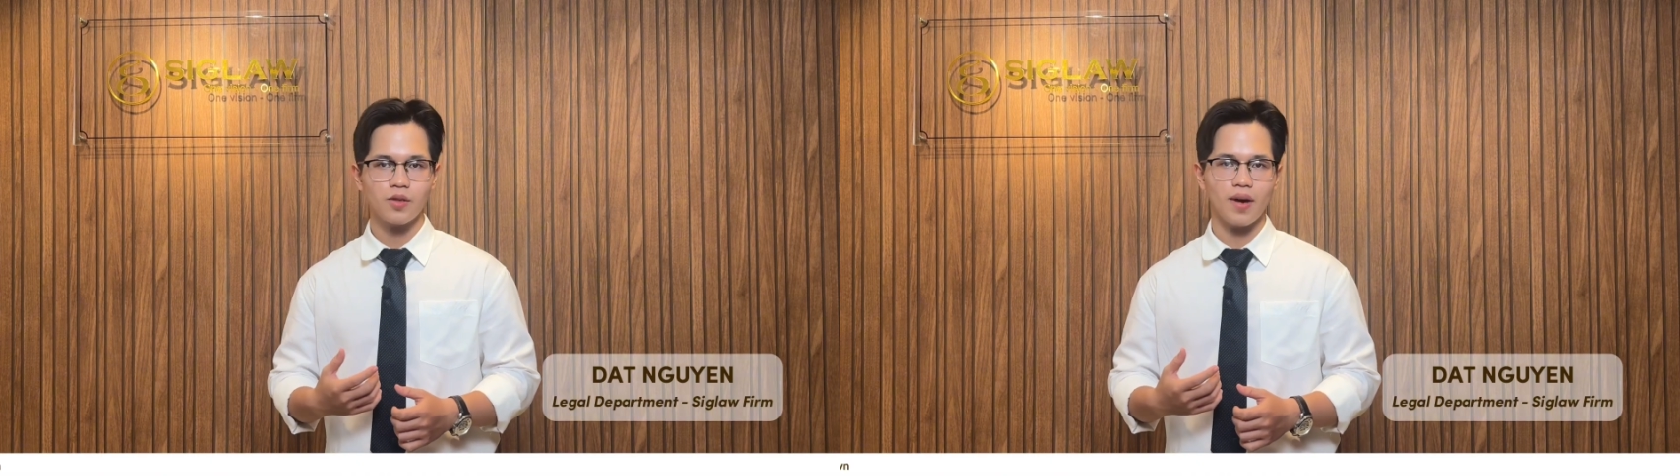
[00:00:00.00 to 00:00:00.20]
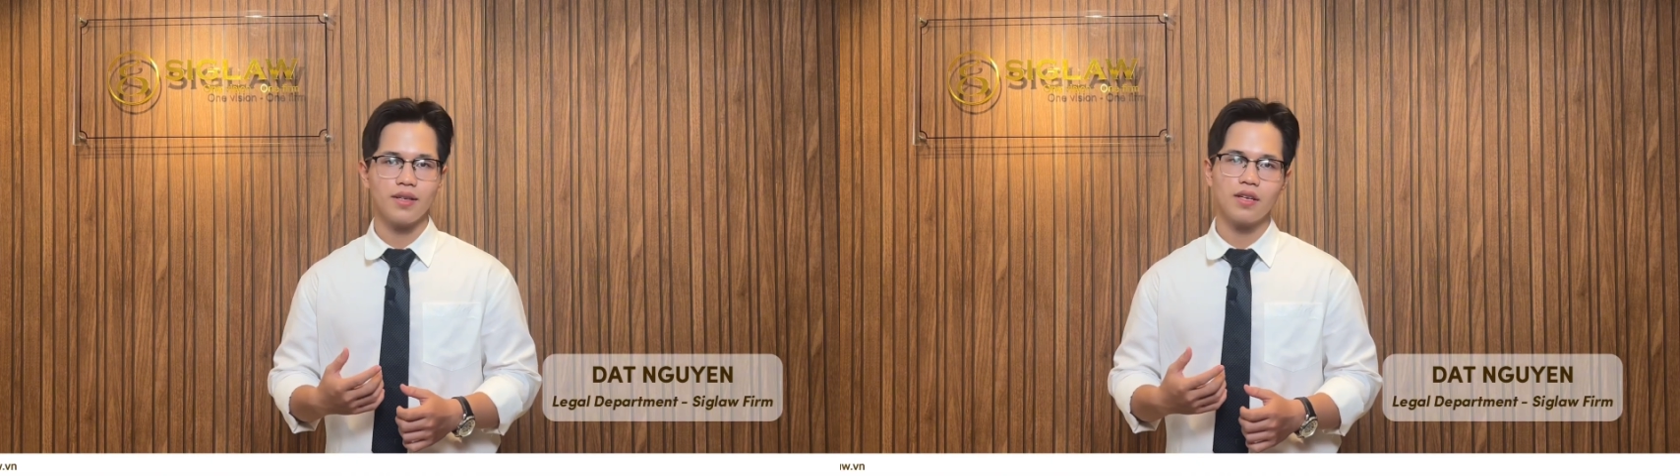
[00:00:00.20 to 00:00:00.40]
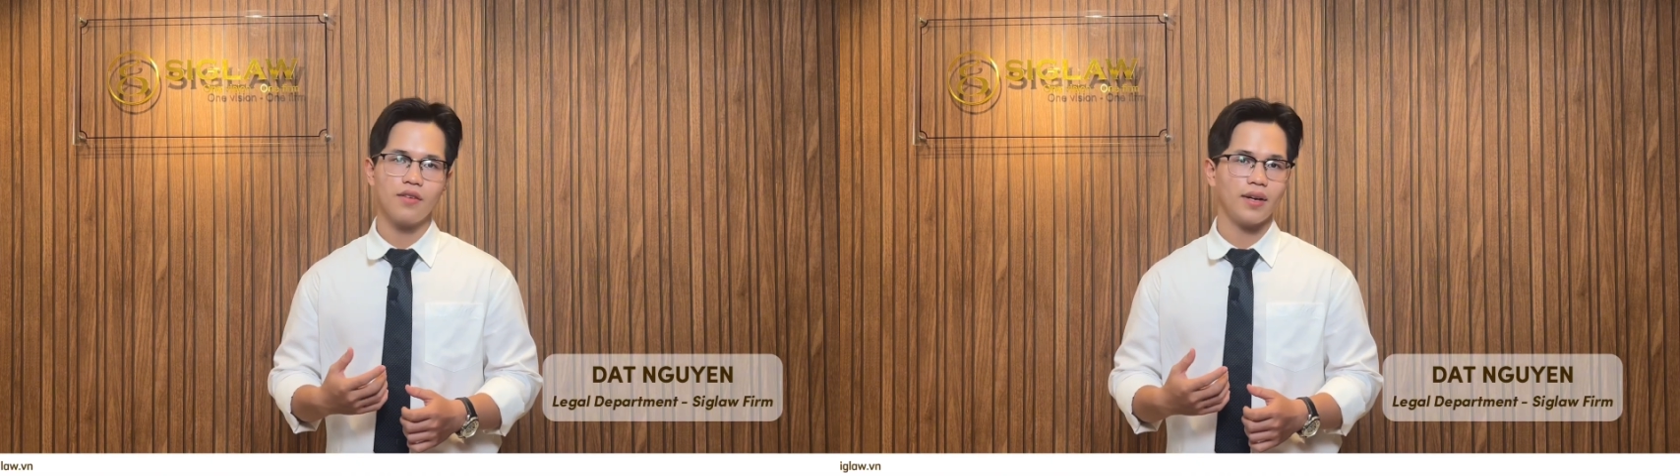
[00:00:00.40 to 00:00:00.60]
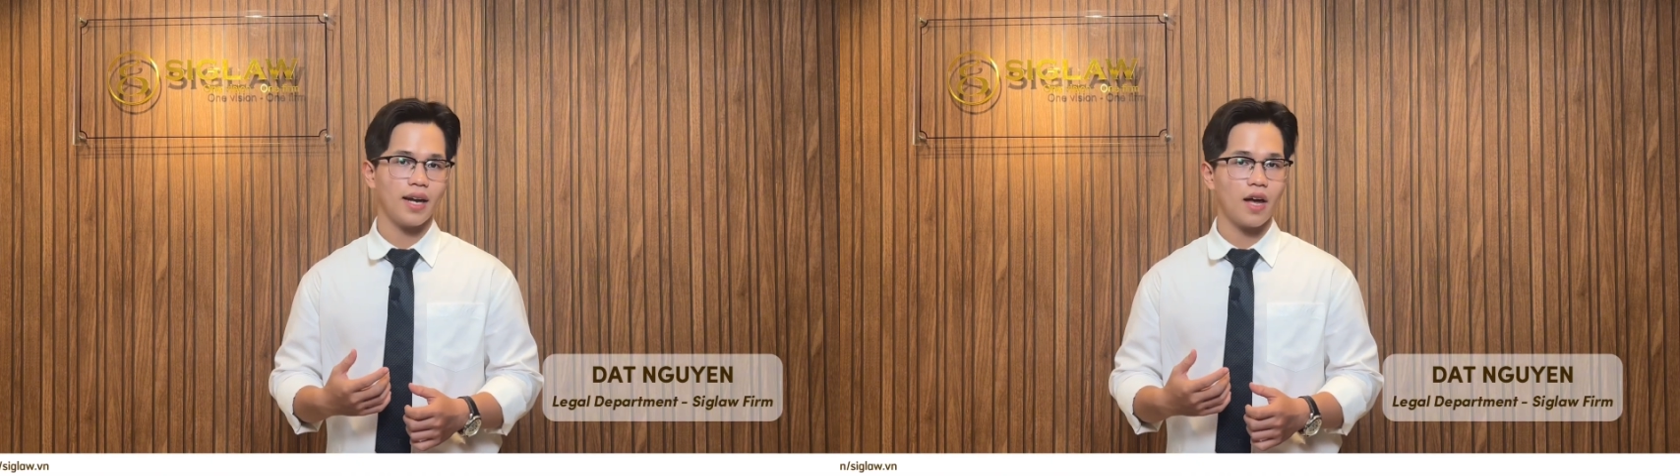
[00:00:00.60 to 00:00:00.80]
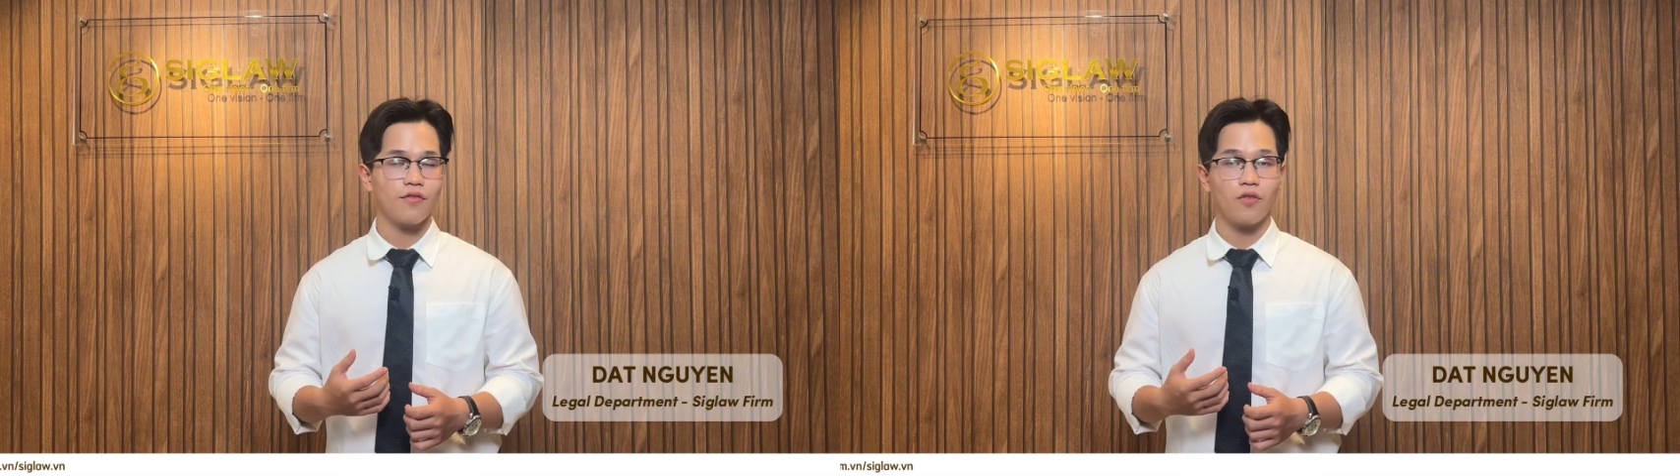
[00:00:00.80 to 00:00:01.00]
enter
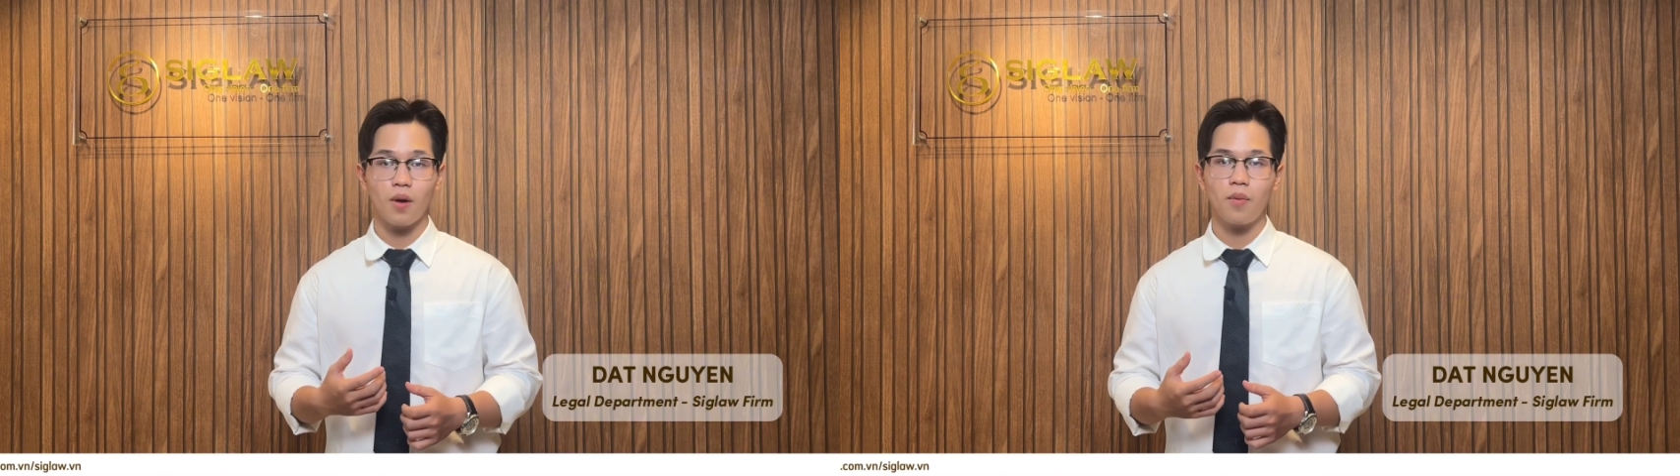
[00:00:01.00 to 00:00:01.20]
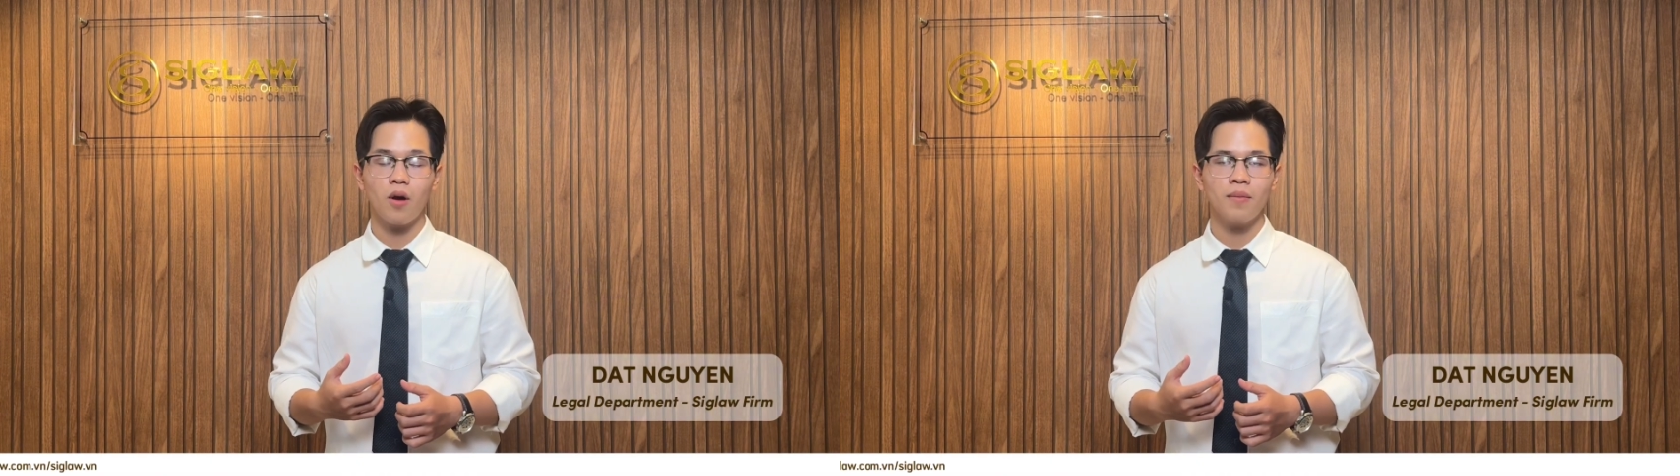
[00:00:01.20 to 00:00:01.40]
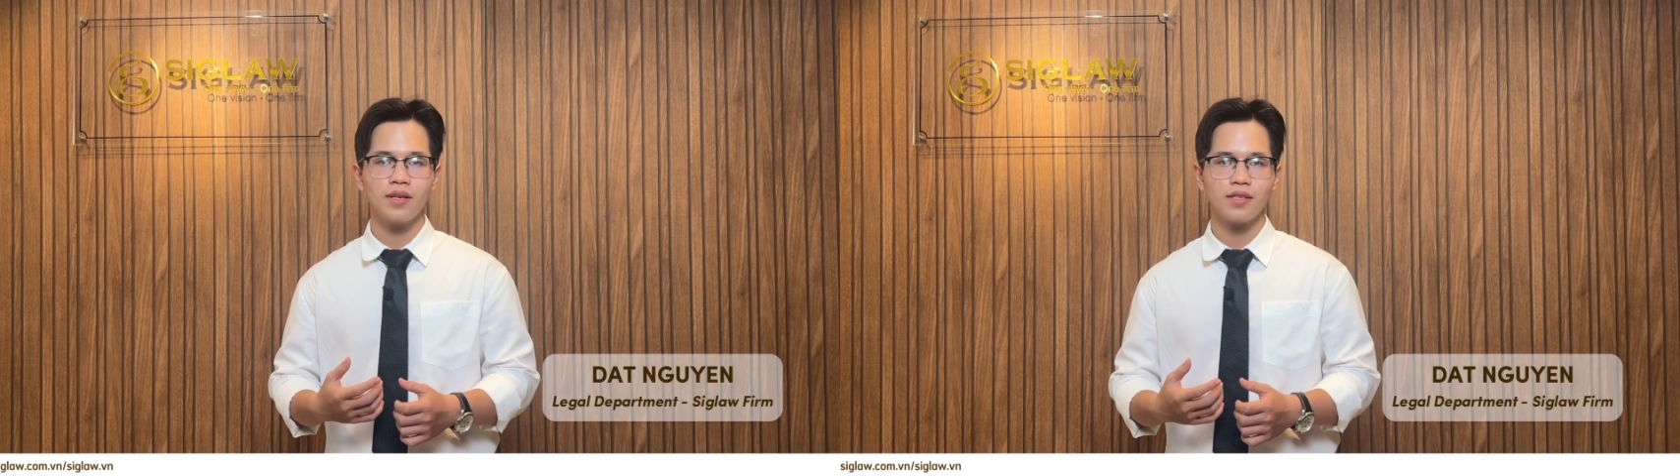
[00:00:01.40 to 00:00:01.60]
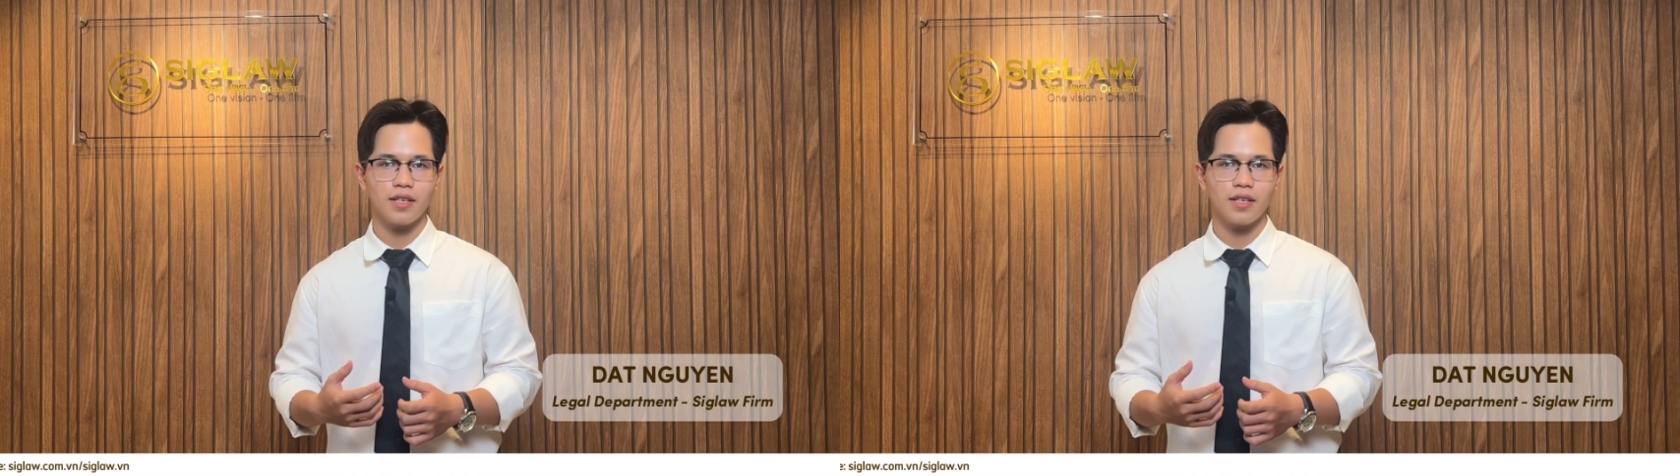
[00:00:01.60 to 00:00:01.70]
Vietnam for employment